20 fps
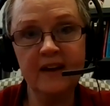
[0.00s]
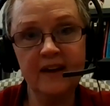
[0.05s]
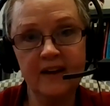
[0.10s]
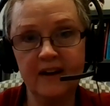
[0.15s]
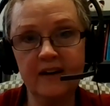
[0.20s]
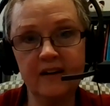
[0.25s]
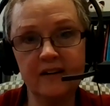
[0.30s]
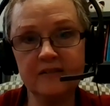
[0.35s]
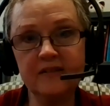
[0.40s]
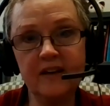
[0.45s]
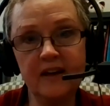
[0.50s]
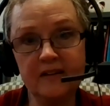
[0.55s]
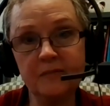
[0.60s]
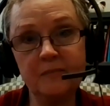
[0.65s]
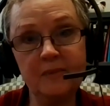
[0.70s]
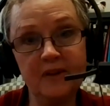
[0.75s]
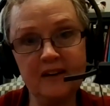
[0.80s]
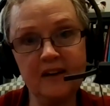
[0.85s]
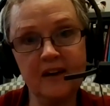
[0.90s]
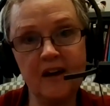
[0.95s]
uh, has
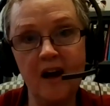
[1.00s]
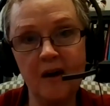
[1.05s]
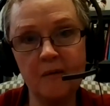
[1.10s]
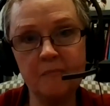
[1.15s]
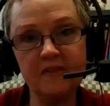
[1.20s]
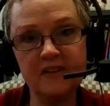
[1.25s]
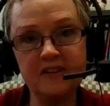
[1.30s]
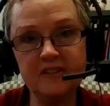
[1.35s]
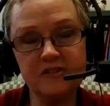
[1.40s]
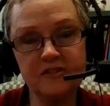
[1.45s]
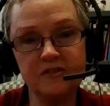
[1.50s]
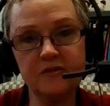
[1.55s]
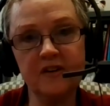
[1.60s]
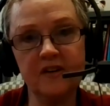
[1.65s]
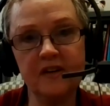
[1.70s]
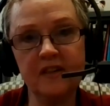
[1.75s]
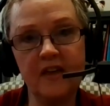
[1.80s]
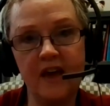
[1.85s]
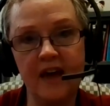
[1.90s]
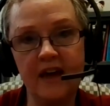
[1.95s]
been accomplished
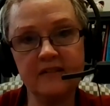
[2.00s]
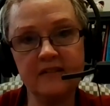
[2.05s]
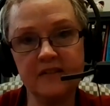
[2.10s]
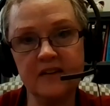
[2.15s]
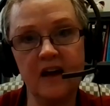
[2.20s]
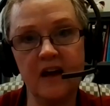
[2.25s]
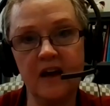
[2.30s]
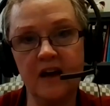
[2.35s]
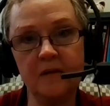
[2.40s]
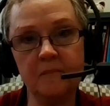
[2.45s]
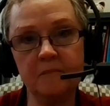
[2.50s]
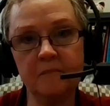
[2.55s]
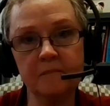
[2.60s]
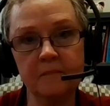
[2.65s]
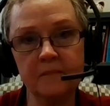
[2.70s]
during that time,